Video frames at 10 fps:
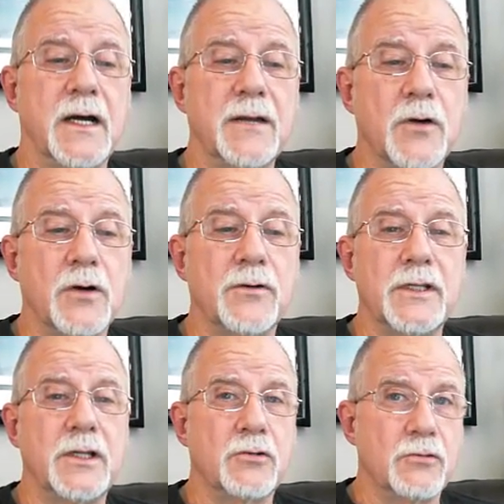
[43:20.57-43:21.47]
Now I've
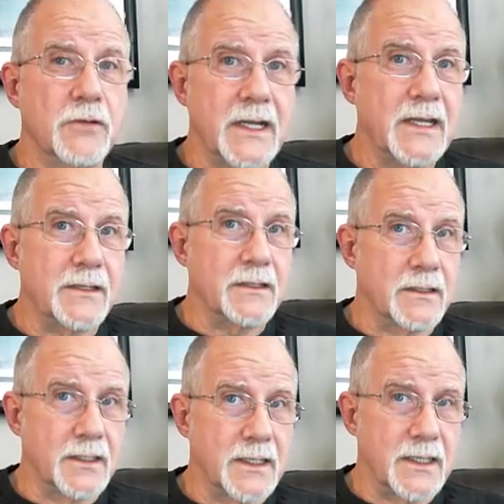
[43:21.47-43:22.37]
already
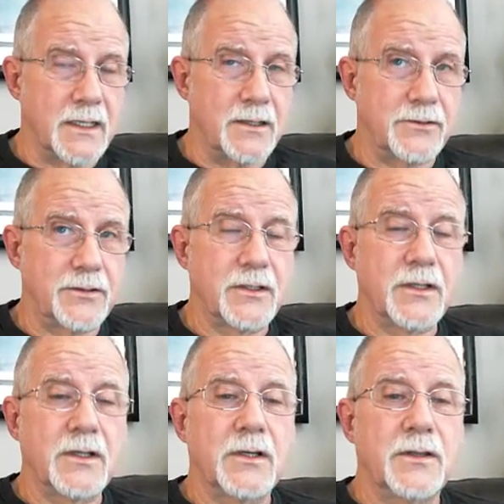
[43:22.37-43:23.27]
created a
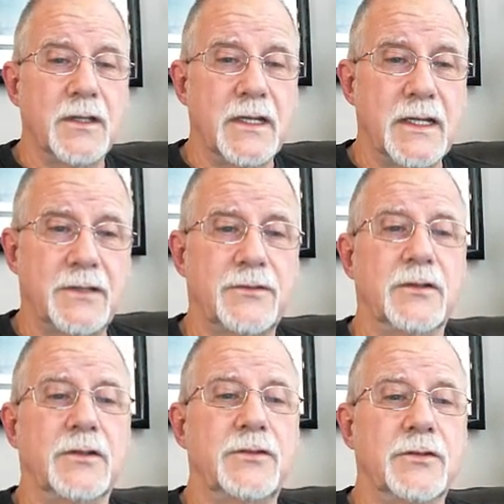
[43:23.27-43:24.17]
layout that
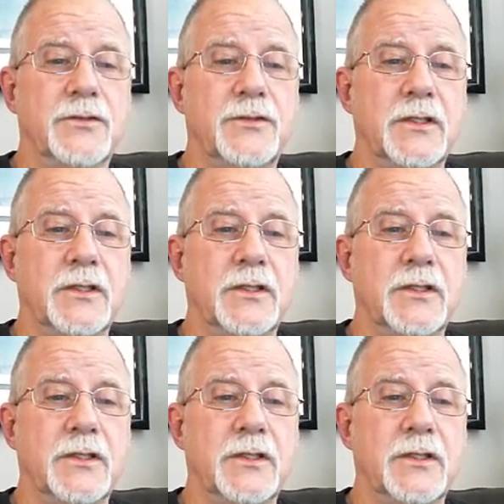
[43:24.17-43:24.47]
has this.